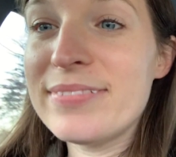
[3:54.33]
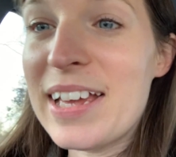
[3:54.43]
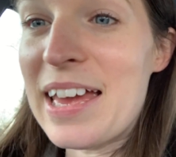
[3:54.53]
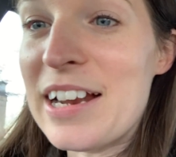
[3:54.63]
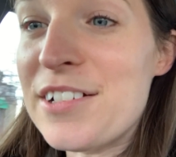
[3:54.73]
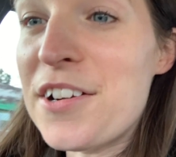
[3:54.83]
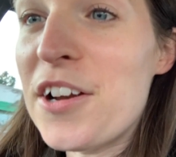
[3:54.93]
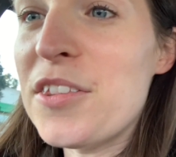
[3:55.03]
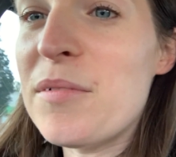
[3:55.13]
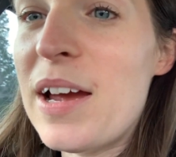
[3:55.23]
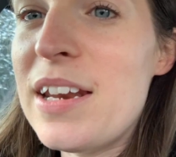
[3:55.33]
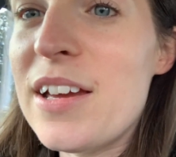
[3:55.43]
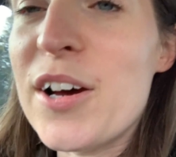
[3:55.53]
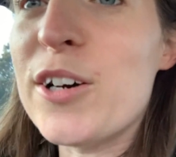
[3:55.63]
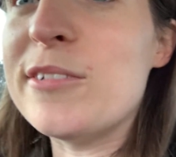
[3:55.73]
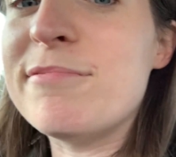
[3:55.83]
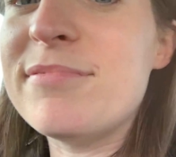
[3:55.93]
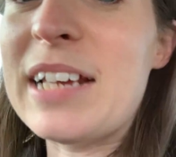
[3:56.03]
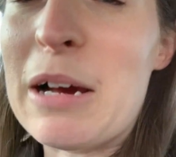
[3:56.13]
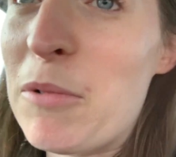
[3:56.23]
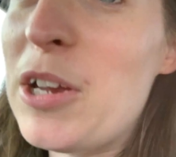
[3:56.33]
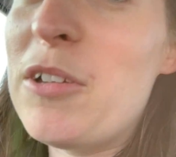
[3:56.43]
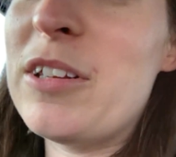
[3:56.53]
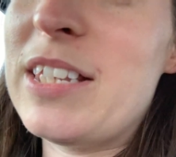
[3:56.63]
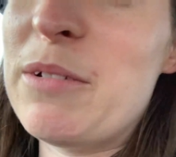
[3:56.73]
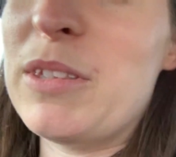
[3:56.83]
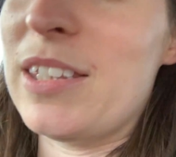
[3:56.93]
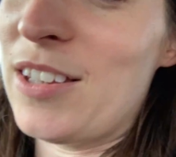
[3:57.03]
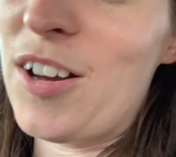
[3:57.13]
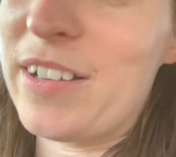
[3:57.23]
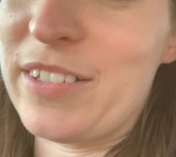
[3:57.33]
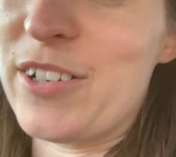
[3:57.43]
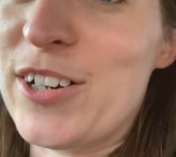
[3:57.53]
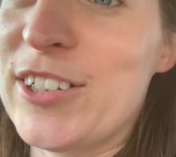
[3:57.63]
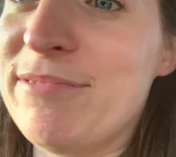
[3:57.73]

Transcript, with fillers: And I turned on the radio, and I want you to see what the song is called.